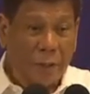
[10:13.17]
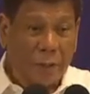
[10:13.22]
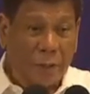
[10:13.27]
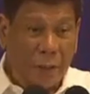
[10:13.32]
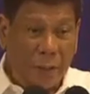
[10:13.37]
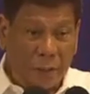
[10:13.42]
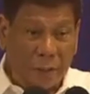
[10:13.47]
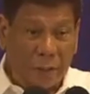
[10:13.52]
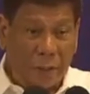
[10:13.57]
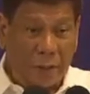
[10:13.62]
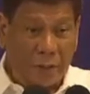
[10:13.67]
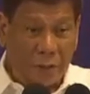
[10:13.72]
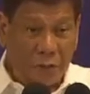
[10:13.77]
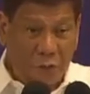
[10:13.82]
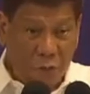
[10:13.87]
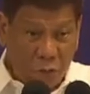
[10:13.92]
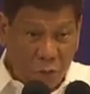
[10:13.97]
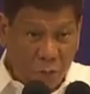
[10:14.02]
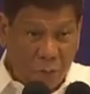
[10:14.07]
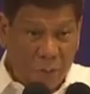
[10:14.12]
taken
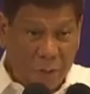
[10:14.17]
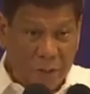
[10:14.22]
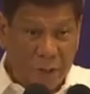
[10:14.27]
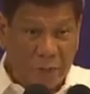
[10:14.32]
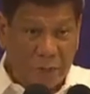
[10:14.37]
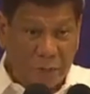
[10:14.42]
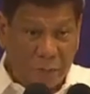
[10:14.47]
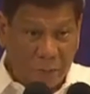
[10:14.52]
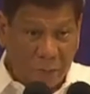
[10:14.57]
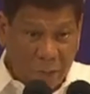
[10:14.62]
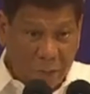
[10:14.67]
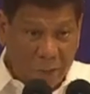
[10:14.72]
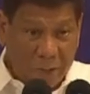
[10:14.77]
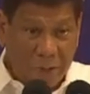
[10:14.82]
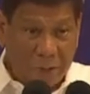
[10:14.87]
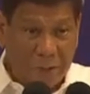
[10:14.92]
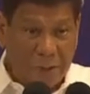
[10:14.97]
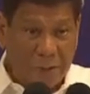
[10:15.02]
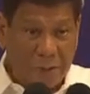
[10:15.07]
so much from us.